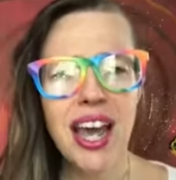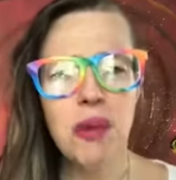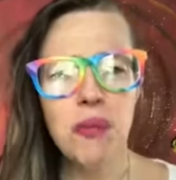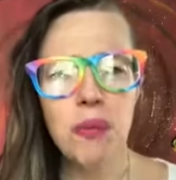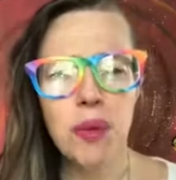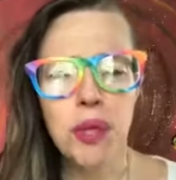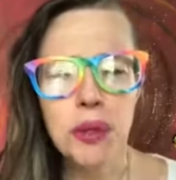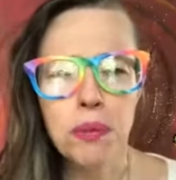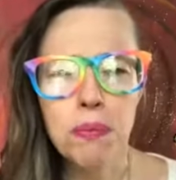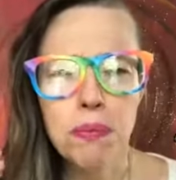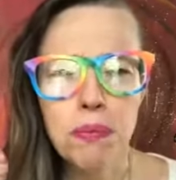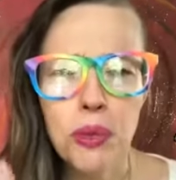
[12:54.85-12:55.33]

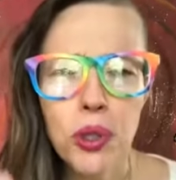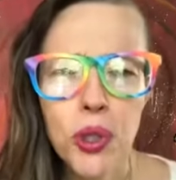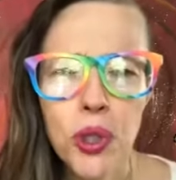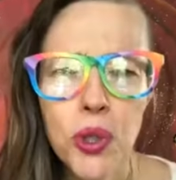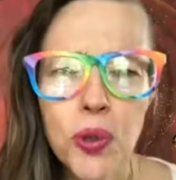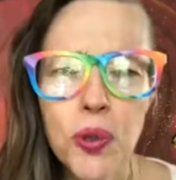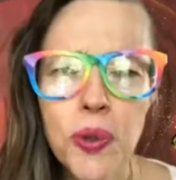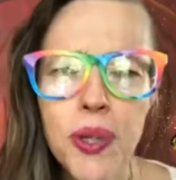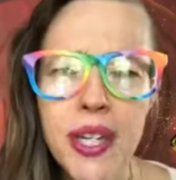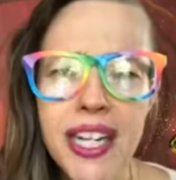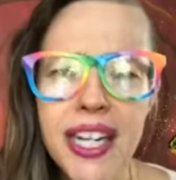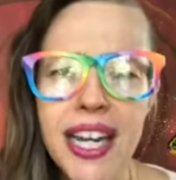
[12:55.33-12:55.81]
and with
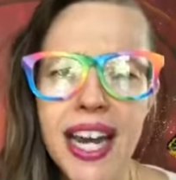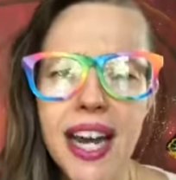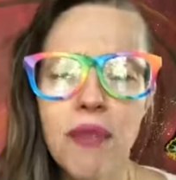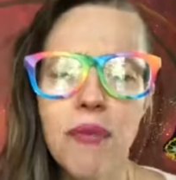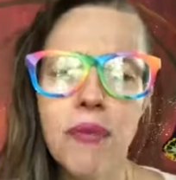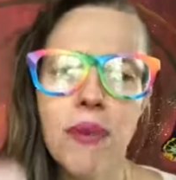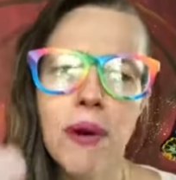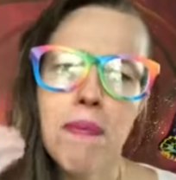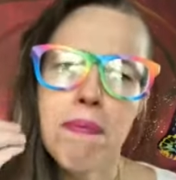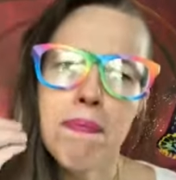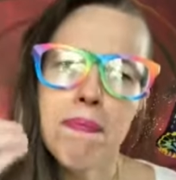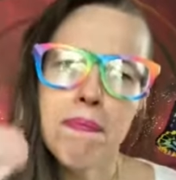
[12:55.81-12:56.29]
beauty
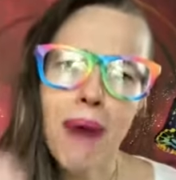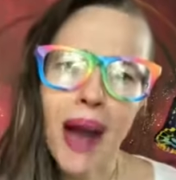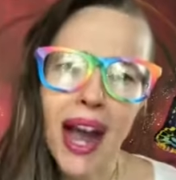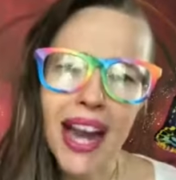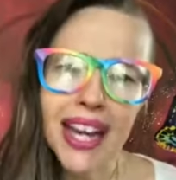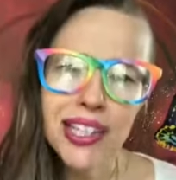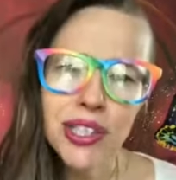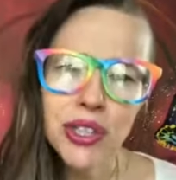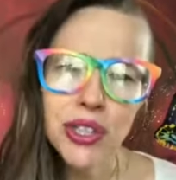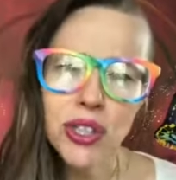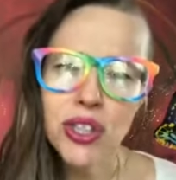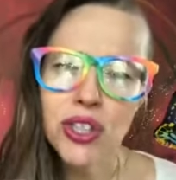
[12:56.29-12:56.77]
and
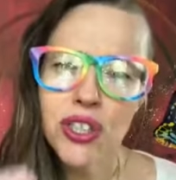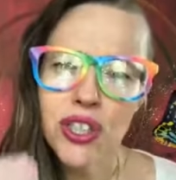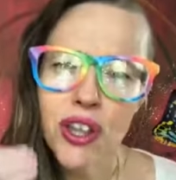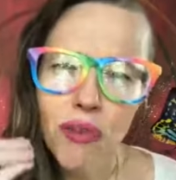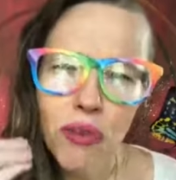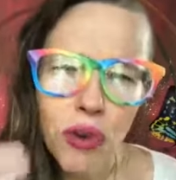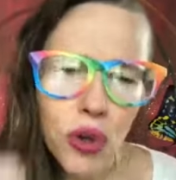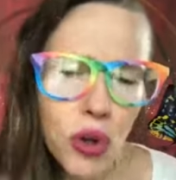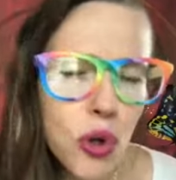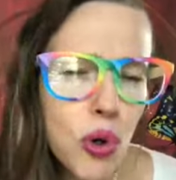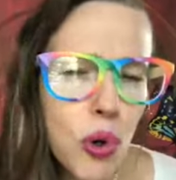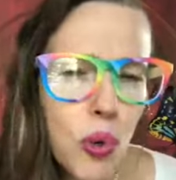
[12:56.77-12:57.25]
reminders
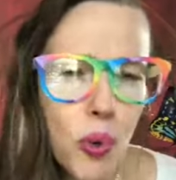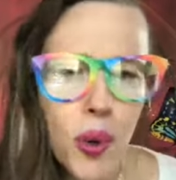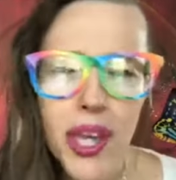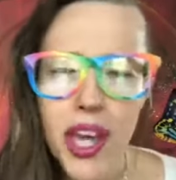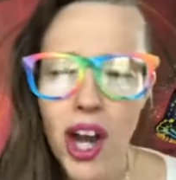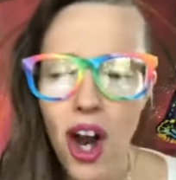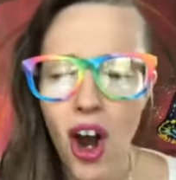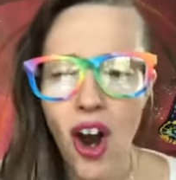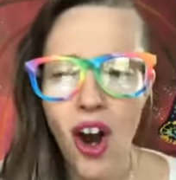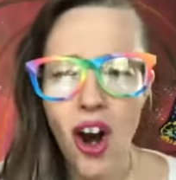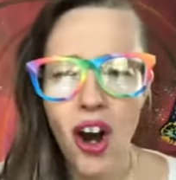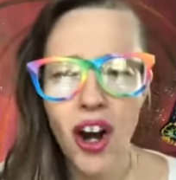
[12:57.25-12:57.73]
of who
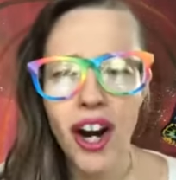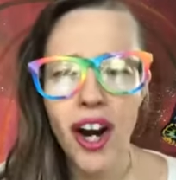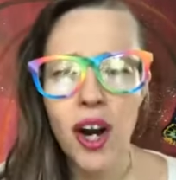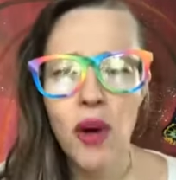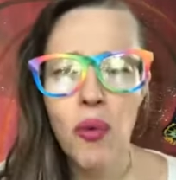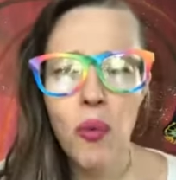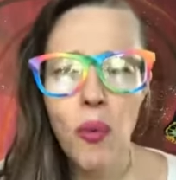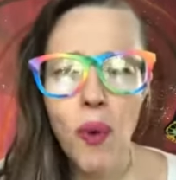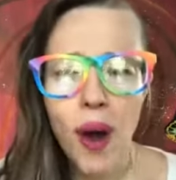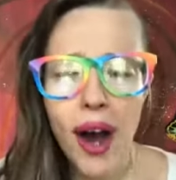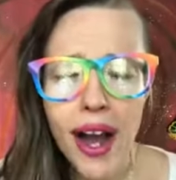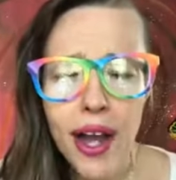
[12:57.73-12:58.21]
we are
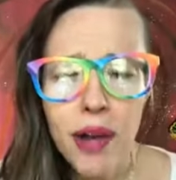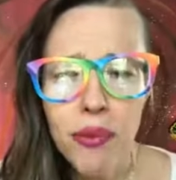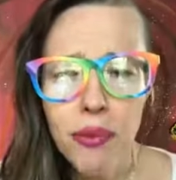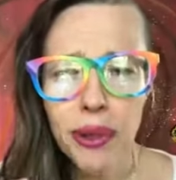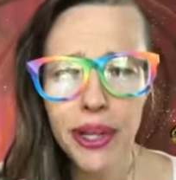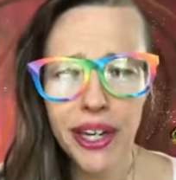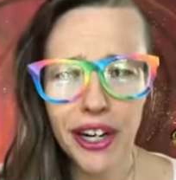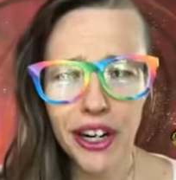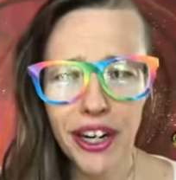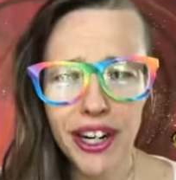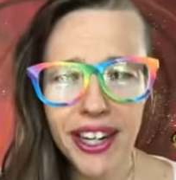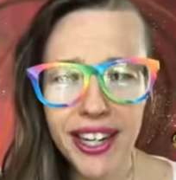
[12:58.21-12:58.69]
and why
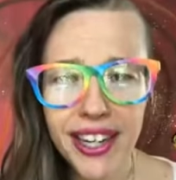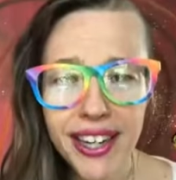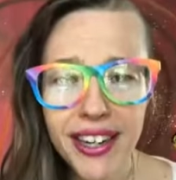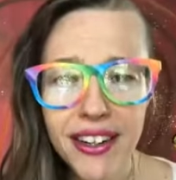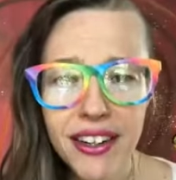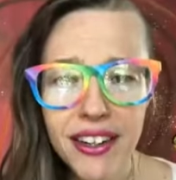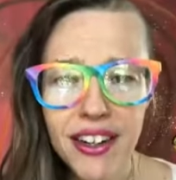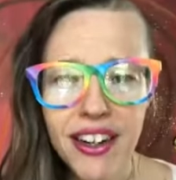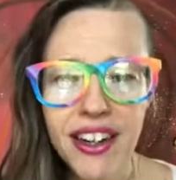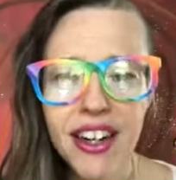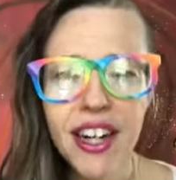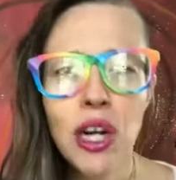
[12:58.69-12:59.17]
we are
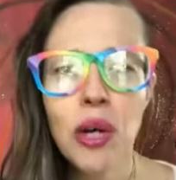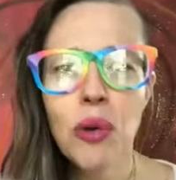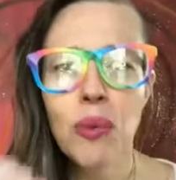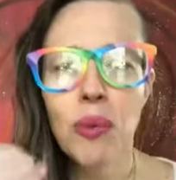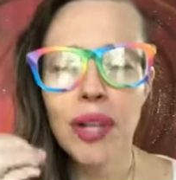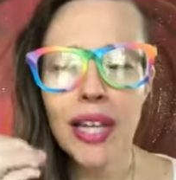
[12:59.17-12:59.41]
here